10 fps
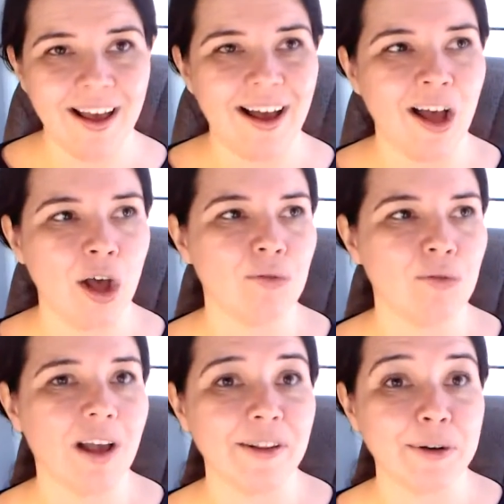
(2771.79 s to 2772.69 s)
of
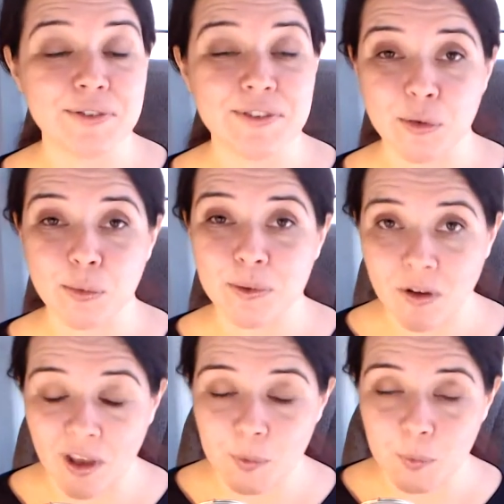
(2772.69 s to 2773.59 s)
colors that are
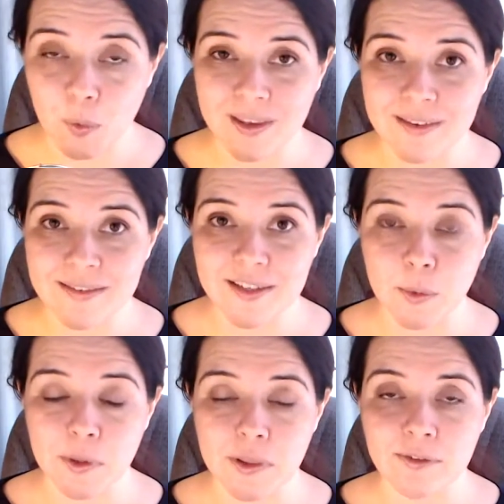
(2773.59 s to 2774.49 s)
beyond what we can see
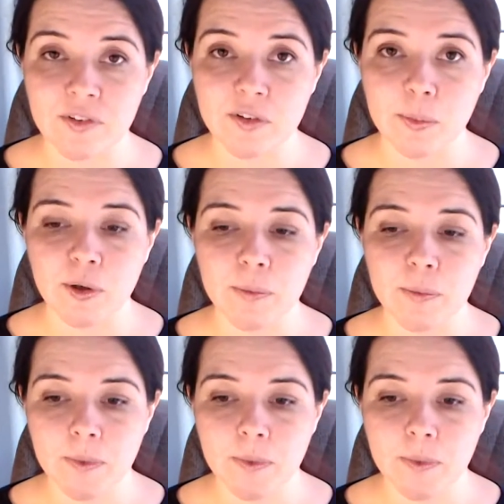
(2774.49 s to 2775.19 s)
with the visible.